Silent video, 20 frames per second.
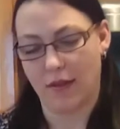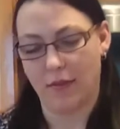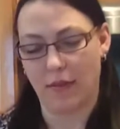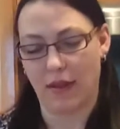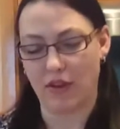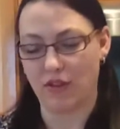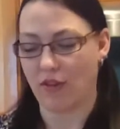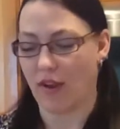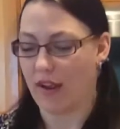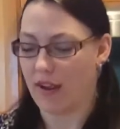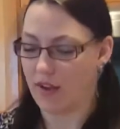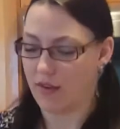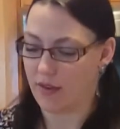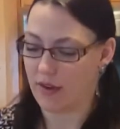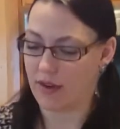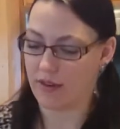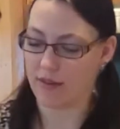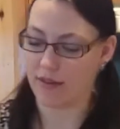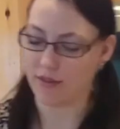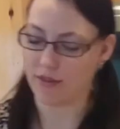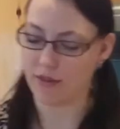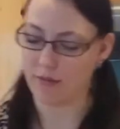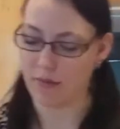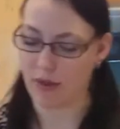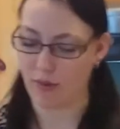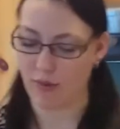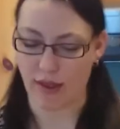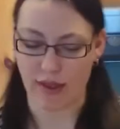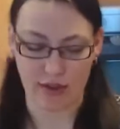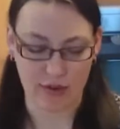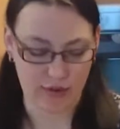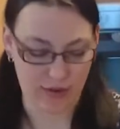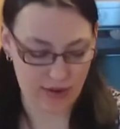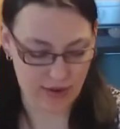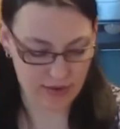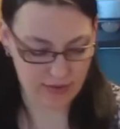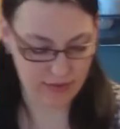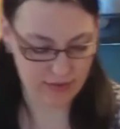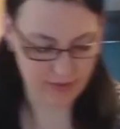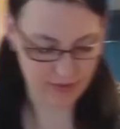my dry ingredients into my wet
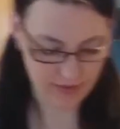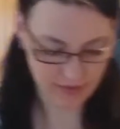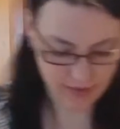ingredients.